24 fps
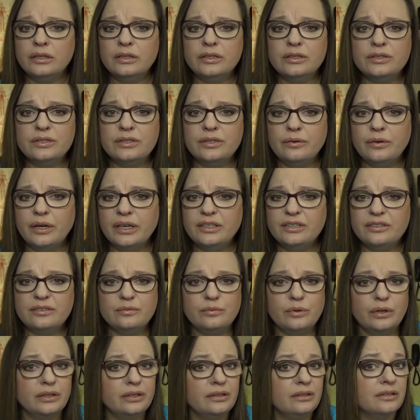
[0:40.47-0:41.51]
So I just
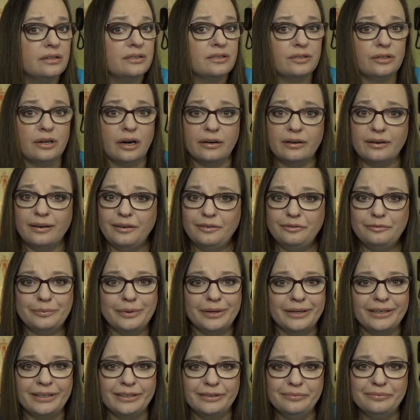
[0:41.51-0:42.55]
wanted to start off
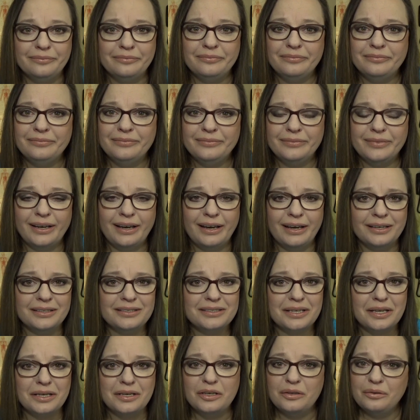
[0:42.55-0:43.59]
by
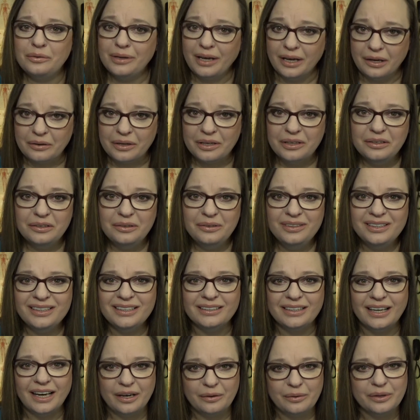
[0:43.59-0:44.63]
asking you, how are you doing?
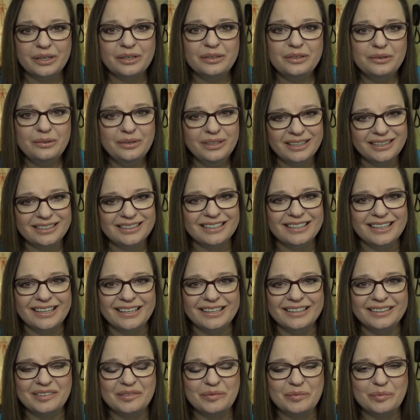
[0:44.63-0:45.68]
How are you doing today?